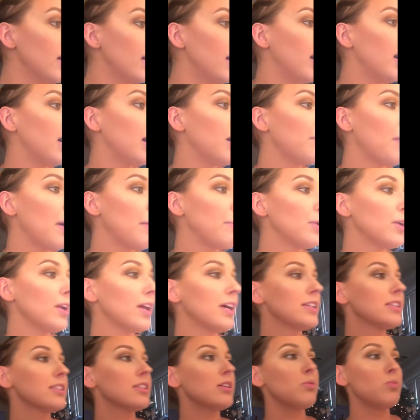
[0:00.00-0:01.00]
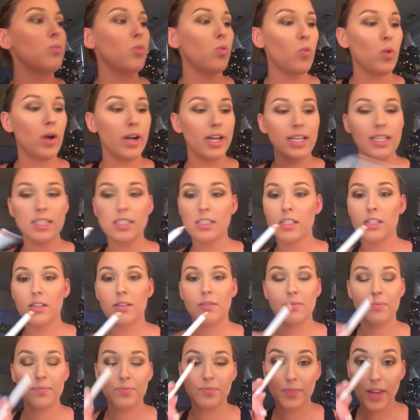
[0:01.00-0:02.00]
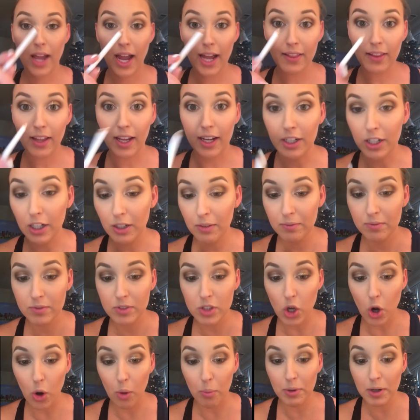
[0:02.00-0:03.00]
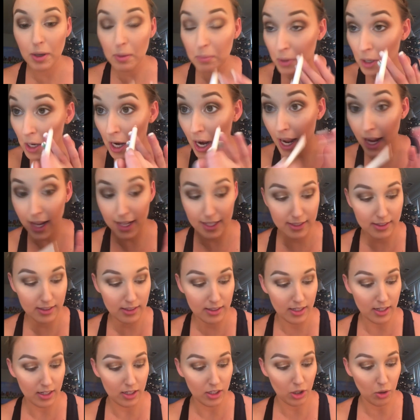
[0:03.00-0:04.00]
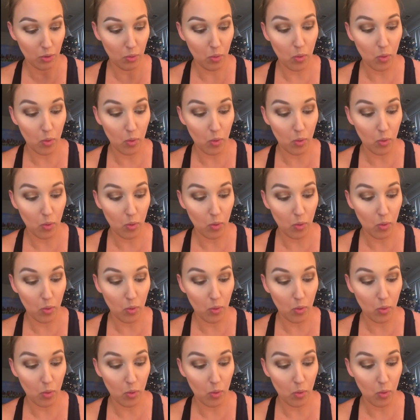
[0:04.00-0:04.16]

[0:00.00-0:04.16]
I put on some white eyeliner to open up your eyes and your